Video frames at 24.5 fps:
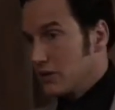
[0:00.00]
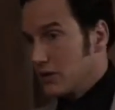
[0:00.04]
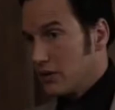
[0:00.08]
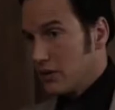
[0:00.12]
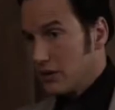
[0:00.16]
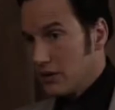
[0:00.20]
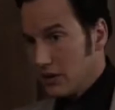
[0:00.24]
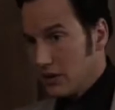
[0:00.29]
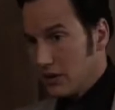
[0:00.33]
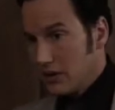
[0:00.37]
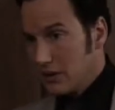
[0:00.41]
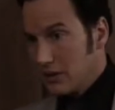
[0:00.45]

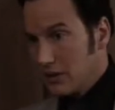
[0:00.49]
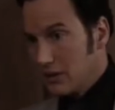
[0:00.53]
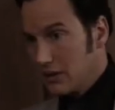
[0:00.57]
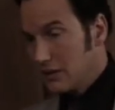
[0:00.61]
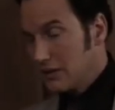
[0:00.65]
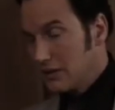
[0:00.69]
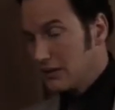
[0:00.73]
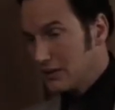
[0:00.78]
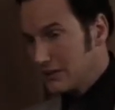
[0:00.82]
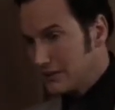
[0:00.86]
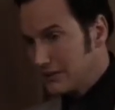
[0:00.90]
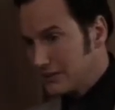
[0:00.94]
could
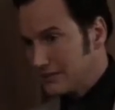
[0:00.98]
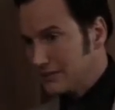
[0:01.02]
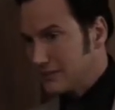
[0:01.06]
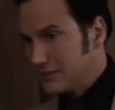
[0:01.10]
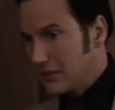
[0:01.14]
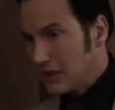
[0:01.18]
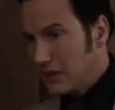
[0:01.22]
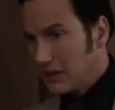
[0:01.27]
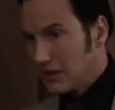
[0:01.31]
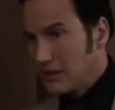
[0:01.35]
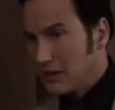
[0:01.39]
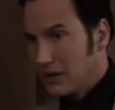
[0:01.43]

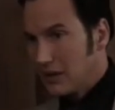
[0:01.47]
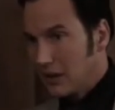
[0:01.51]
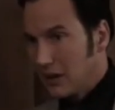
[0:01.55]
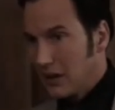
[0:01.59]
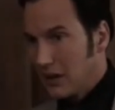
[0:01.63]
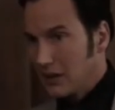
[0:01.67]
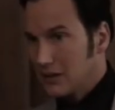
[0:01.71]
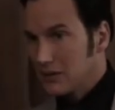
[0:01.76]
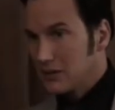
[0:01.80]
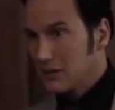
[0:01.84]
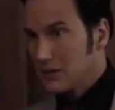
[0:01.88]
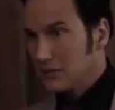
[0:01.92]

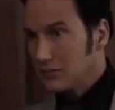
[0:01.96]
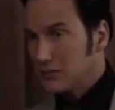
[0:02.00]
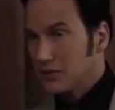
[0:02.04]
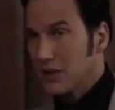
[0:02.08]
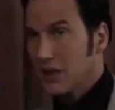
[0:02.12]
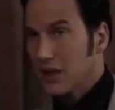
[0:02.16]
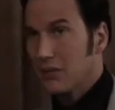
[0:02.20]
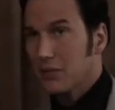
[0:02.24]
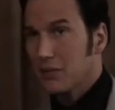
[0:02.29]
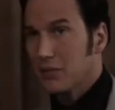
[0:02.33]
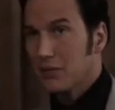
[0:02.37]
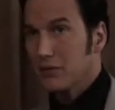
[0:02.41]
indicate some
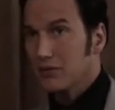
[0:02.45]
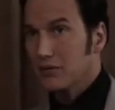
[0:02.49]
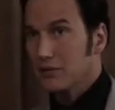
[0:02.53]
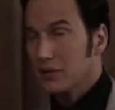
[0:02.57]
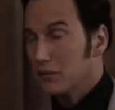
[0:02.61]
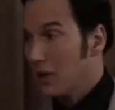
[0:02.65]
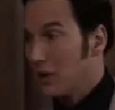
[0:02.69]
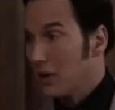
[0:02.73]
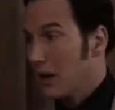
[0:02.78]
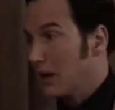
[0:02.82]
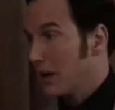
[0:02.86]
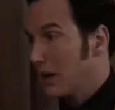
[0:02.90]
type of
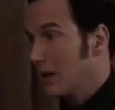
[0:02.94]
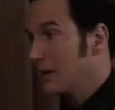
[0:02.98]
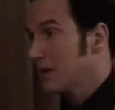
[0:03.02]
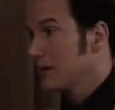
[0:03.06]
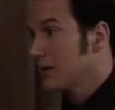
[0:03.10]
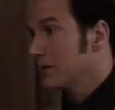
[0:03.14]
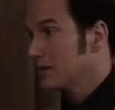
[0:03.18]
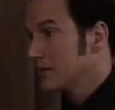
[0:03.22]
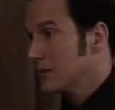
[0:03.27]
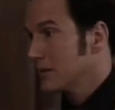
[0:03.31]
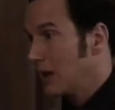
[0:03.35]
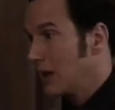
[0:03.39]

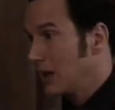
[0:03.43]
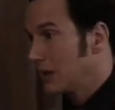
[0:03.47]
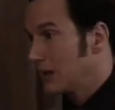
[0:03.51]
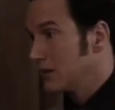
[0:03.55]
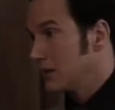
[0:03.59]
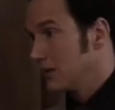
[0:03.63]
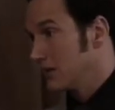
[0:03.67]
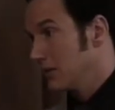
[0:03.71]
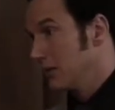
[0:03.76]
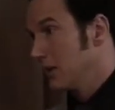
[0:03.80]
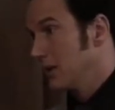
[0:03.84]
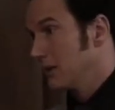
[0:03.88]
demonic
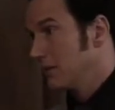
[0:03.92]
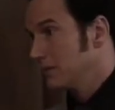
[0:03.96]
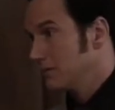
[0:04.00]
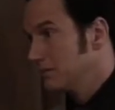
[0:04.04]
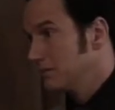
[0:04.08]
activity.